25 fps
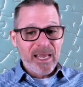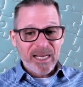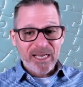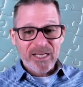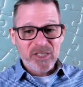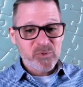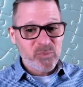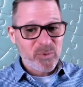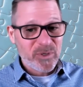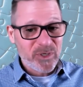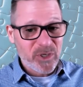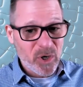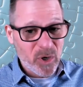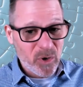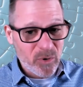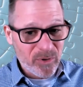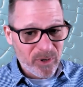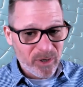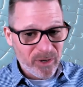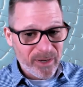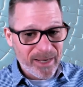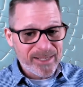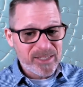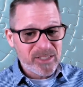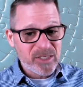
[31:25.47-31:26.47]
because we know the
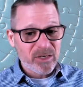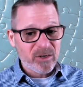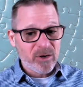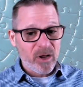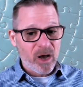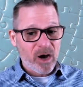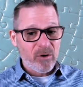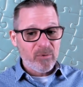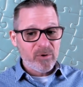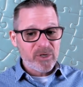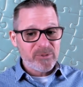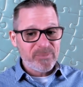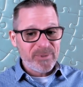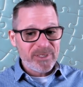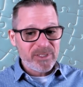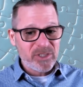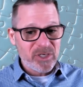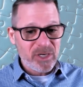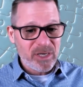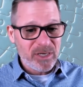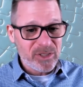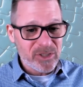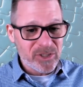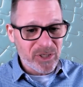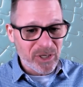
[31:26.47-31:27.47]
lights could always be
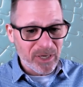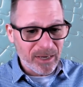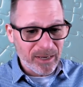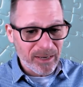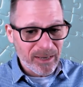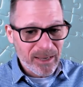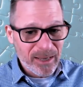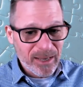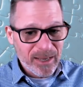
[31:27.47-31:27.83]
changing.